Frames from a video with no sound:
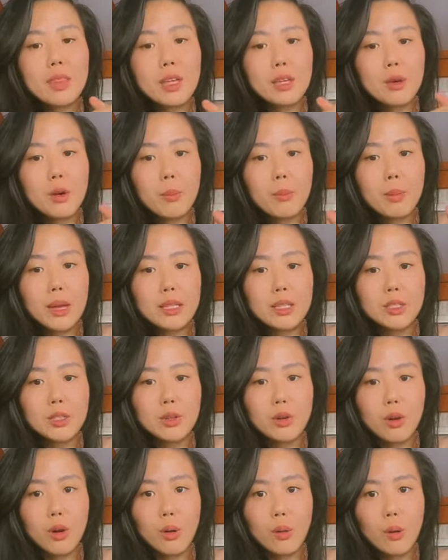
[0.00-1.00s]
that you're meant
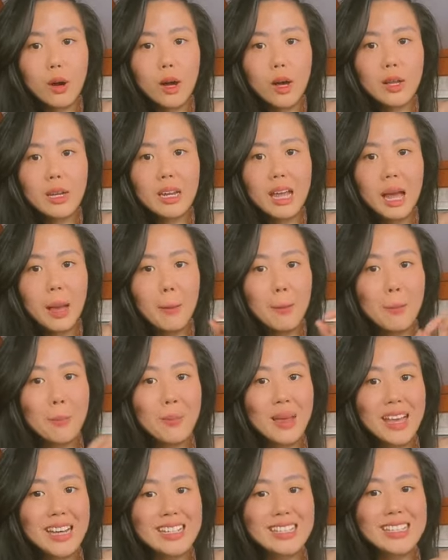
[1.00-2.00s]
to go on
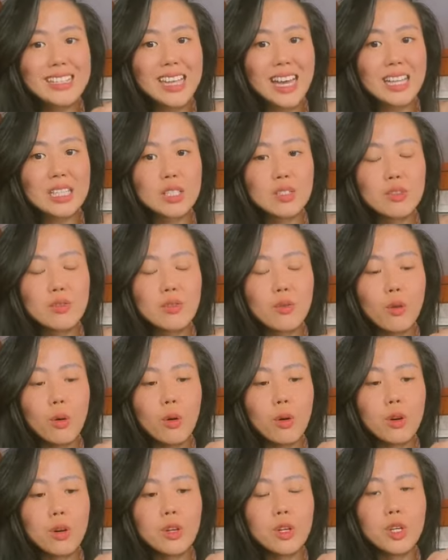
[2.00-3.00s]
makes sense
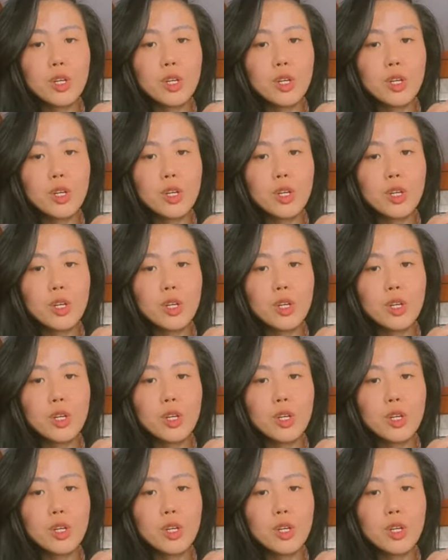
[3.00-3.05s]
for